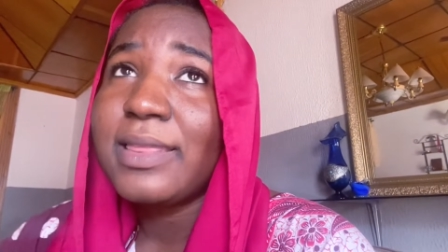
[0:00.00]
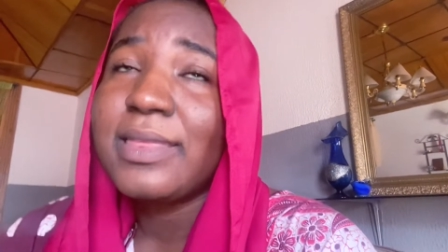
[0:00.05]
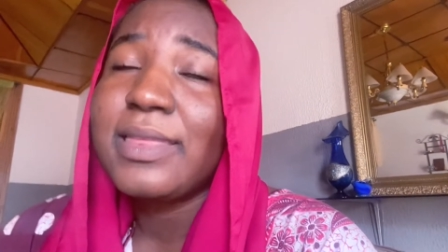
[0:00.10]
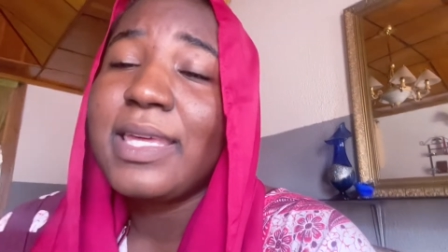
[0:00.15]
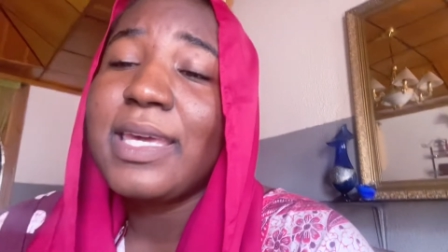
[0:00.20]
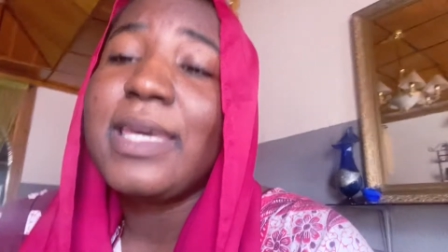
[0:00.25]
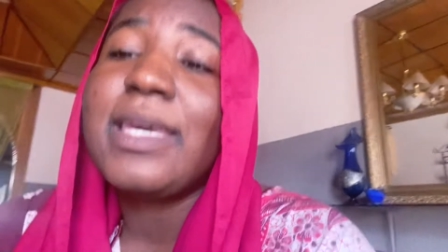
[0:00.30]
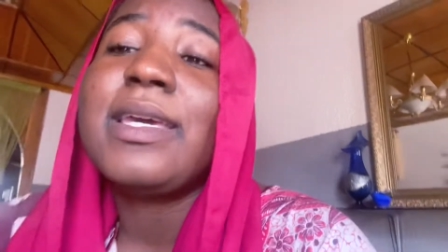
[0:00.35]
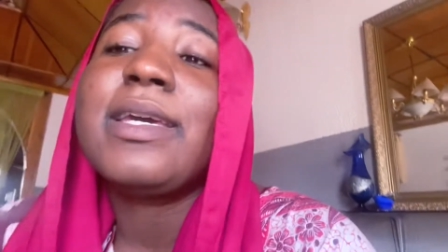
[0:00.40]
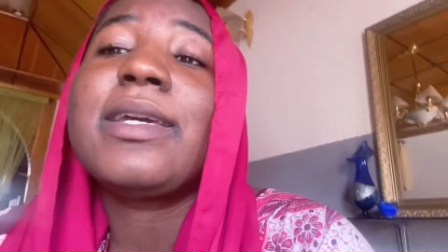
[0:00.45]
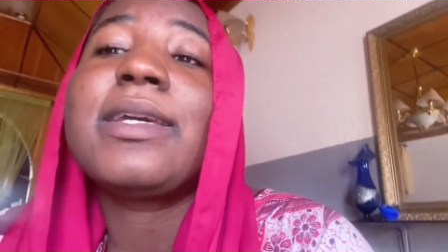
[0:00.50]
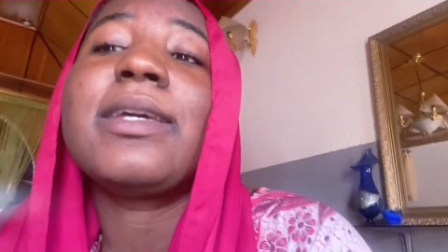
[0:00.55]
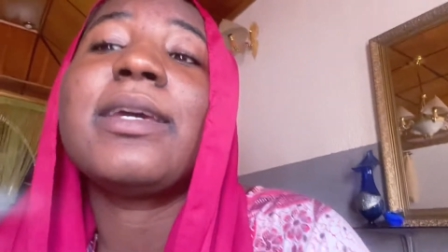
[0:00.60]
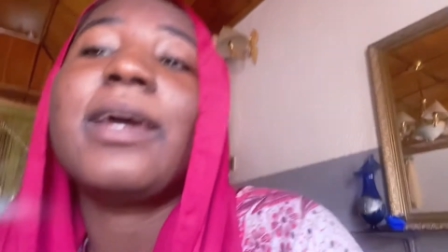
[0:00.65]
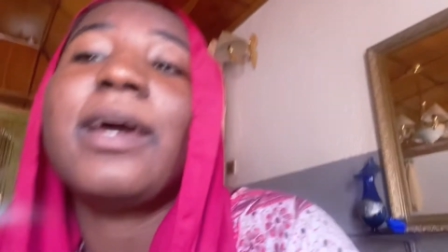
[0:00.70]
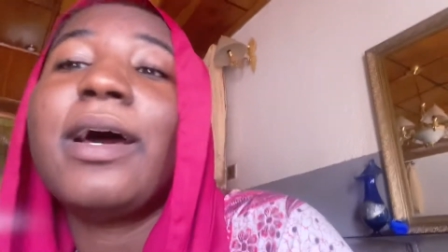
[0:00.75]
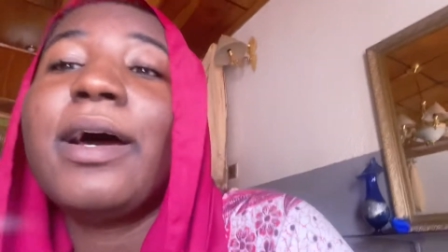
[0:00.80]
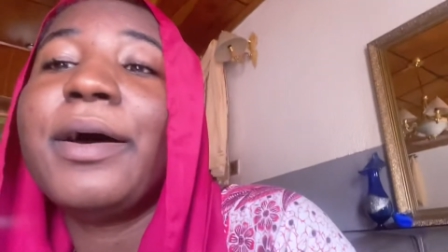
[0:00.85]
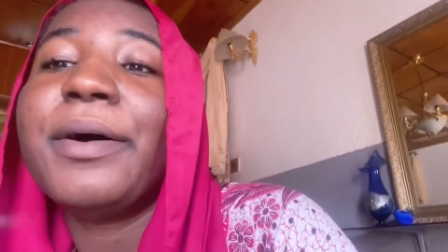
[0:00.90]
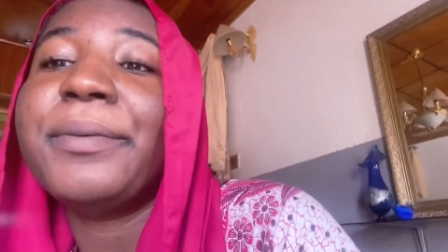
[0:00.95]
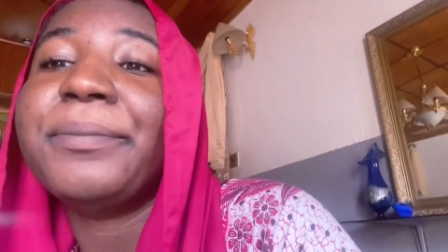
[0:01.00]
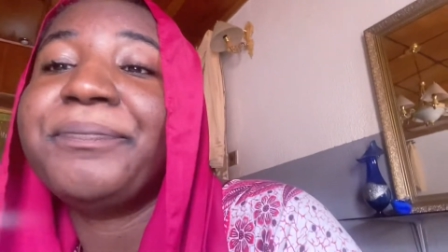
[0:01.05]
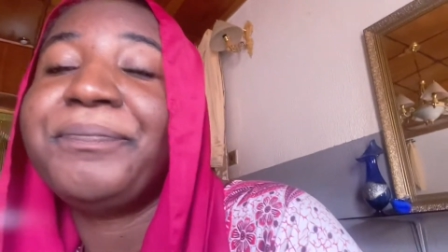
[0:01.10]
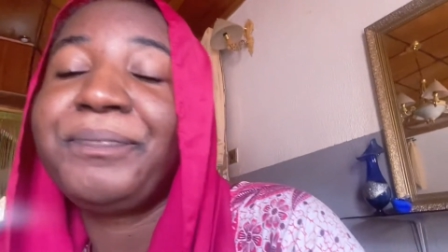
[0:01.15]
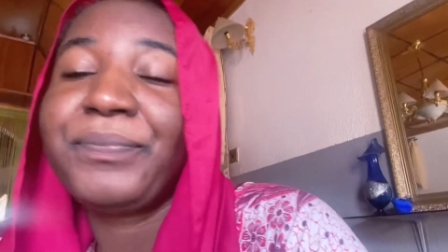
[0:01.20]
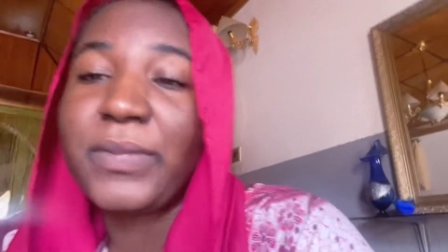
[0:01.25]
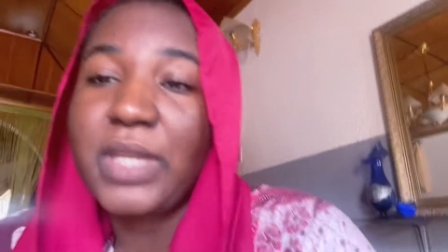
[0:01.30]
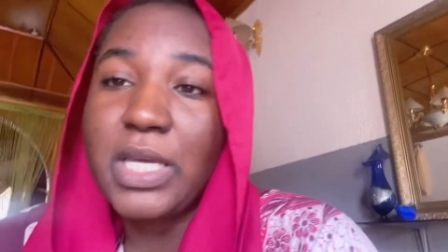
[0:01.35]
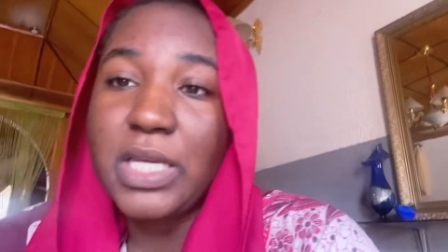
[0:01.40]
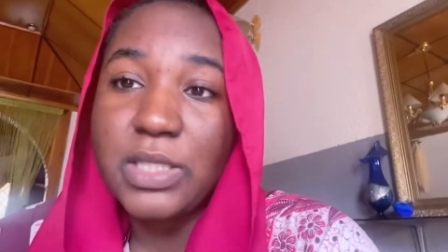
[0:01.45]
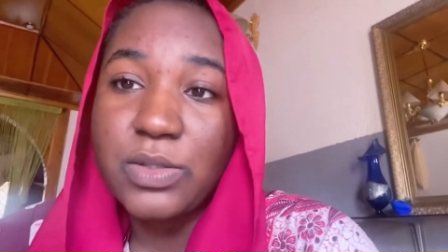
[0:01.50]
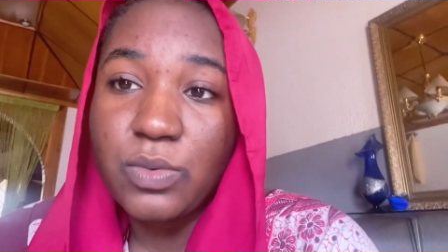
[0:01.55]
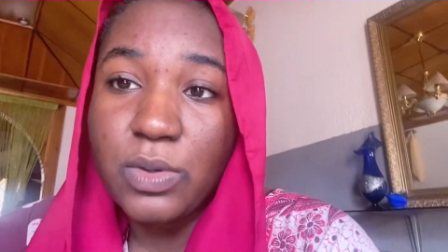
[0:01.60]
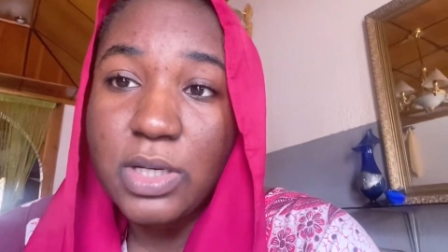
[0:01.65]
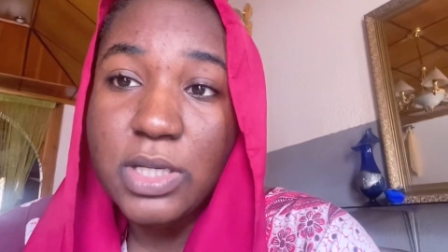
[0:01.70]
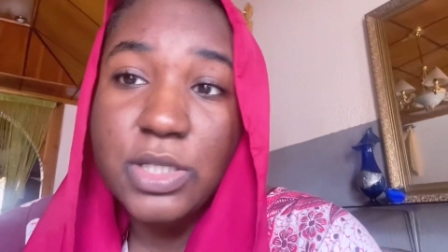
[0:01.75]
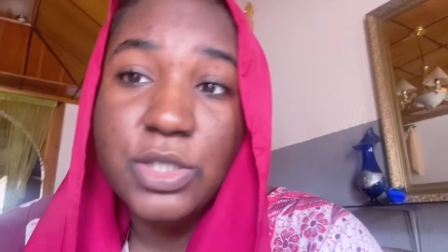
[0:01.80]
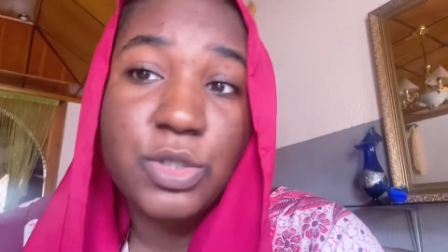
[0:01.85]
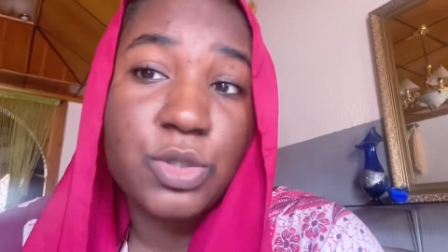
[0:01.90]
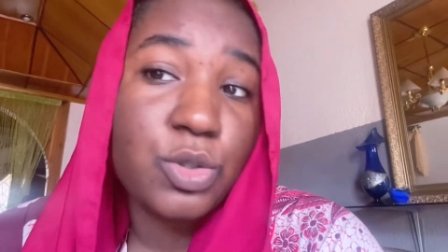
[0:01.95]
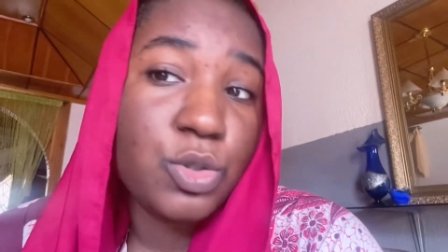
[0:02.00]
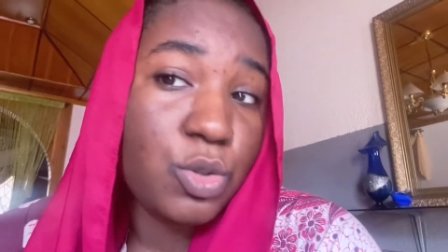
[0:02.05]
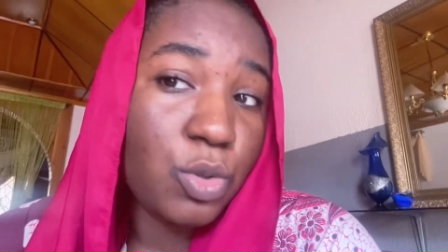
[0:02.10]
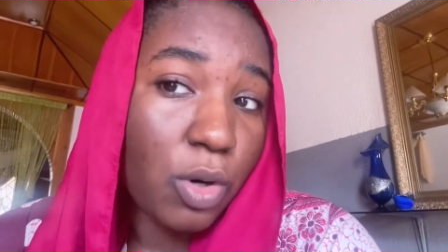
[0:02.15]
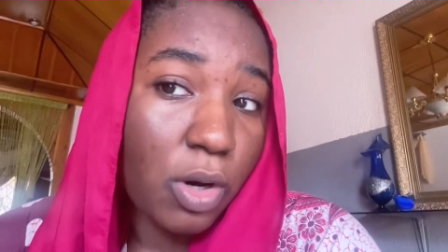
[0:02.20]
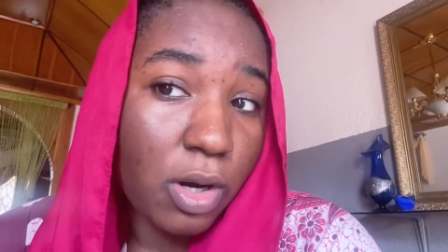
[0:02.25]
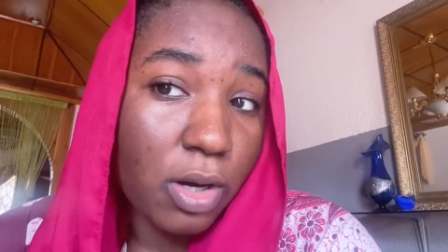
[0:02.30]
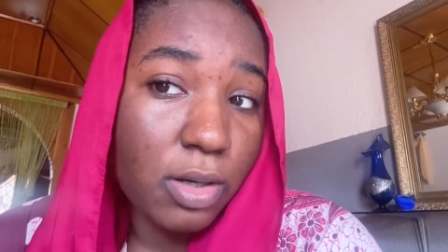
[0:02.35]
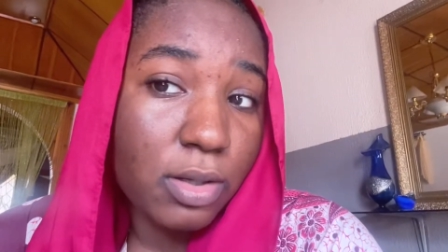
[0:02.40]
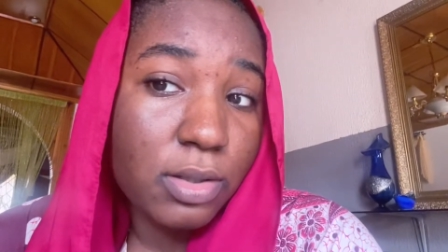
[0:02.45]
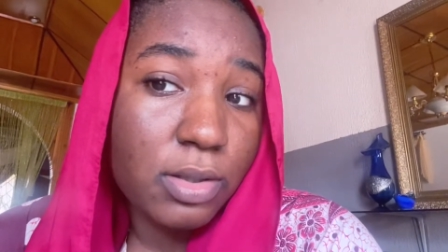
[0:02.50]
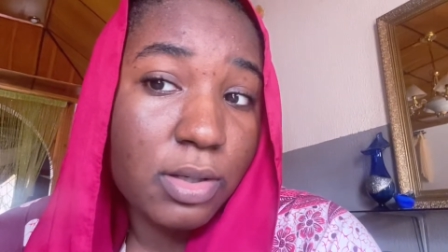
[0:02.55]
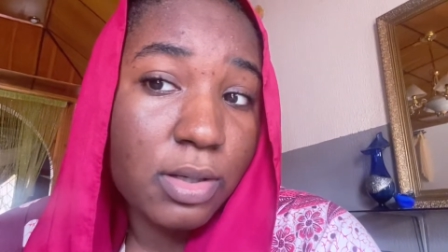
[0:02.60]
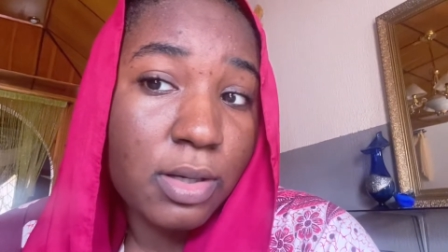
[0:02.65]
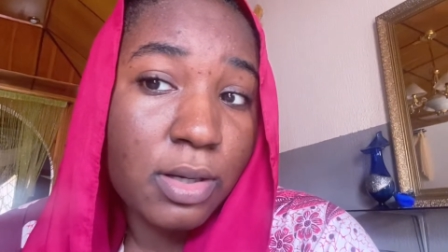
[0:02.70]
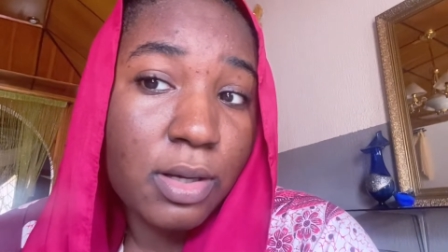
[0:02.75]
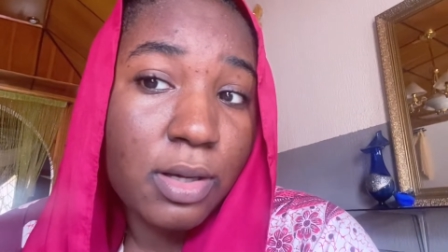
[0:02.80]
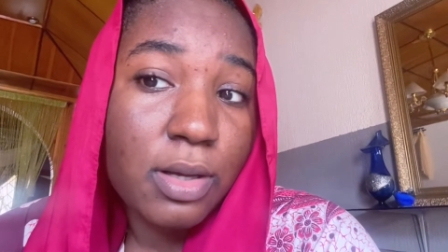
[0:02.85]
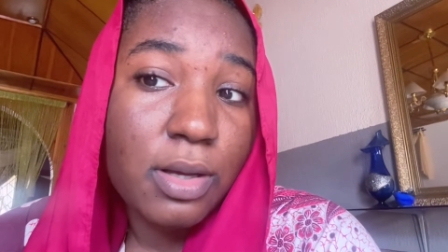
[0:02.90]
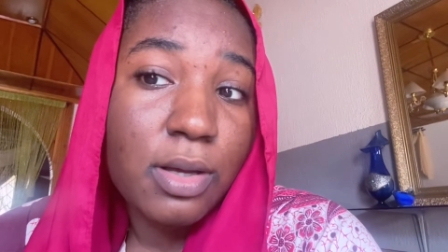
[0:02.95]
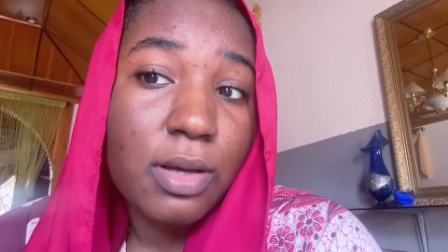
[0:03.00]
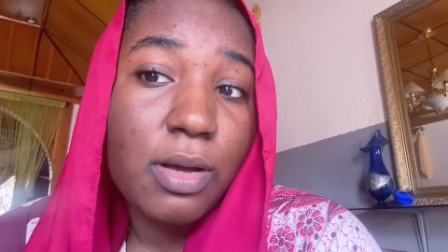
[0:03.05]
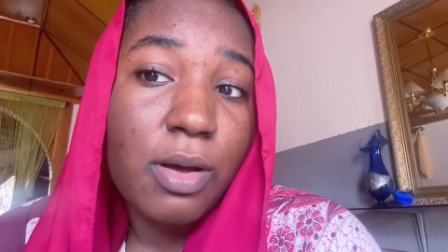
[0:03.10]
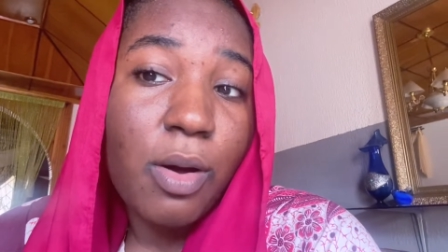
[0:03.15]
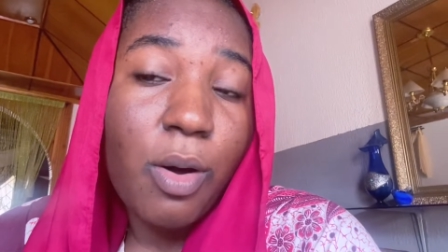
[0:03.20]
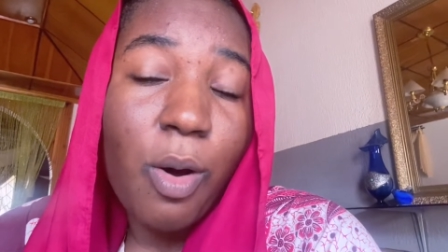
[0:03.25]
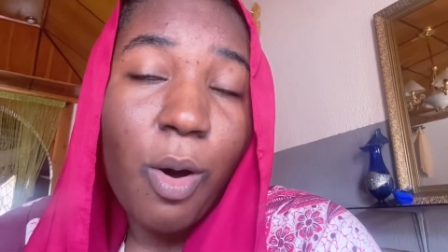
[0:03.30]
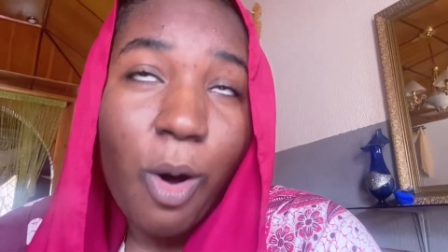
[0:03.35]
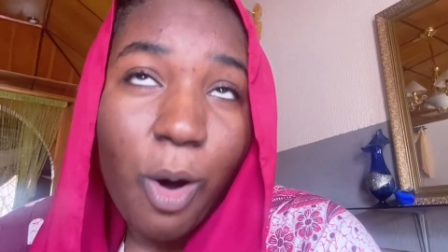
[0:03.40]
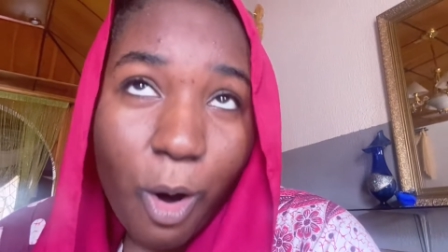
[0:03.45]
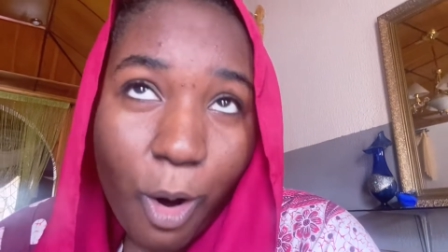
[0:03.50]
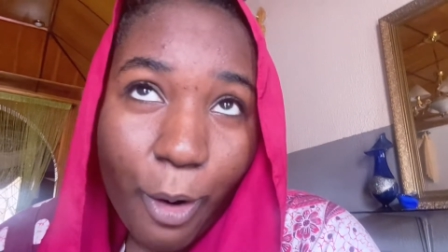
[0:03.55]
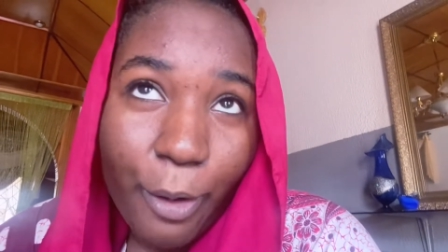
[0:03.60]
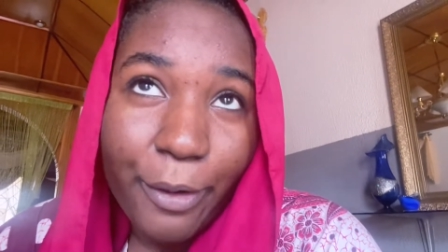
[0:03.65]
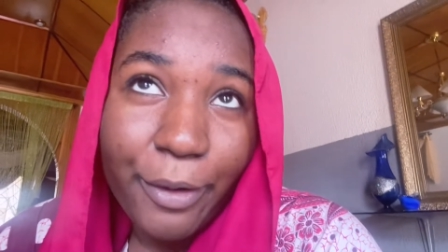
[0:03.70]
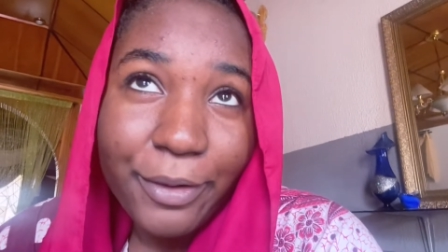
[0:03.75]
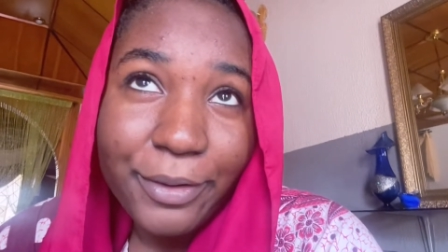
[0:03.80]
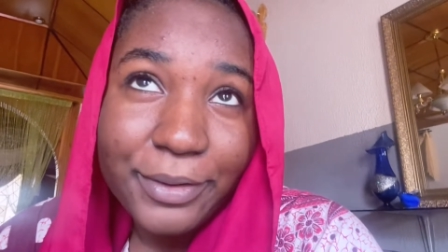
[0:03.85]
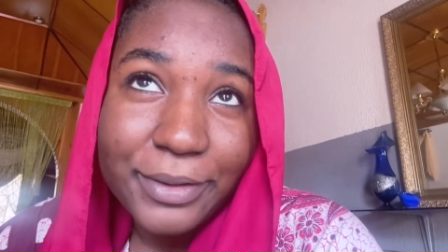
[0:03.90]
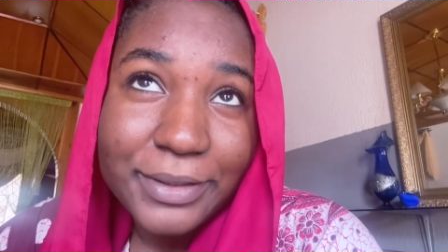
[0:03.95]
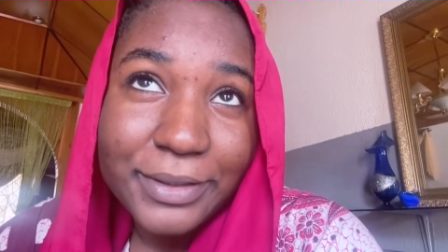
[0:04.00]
think um it's really strong or